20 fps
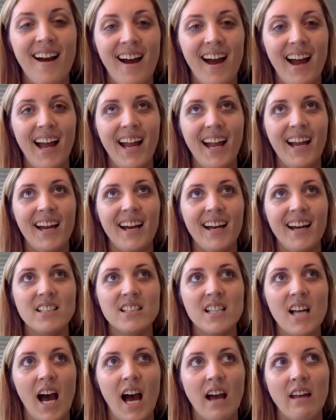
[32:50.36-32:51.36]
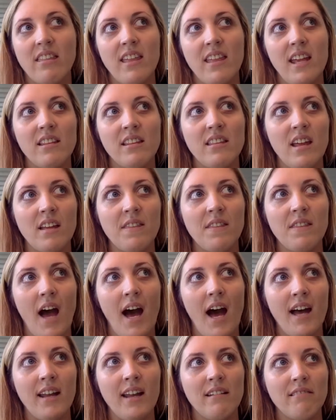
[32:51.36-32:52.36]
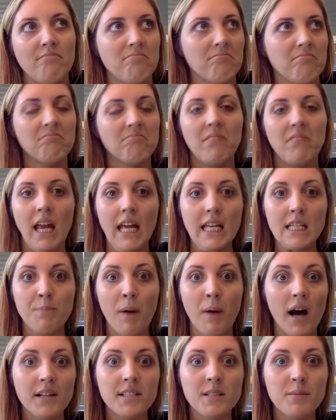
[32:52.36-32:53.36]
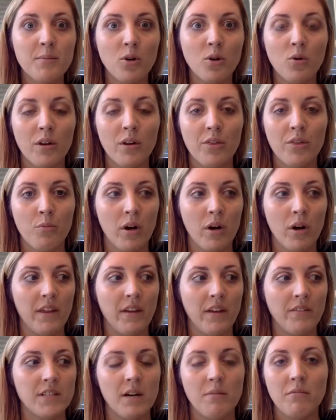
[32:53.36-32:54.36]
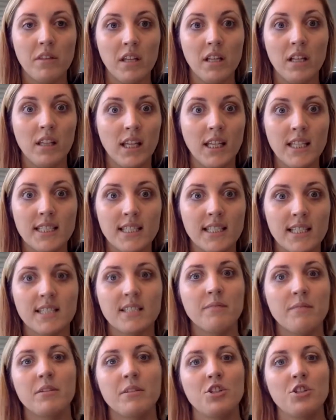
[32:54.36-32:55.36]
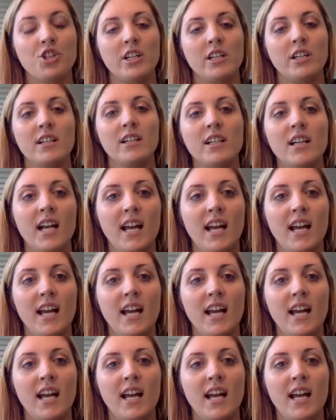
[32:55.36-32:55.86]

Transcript: And I think that is possible with what they've done with the elite system this year.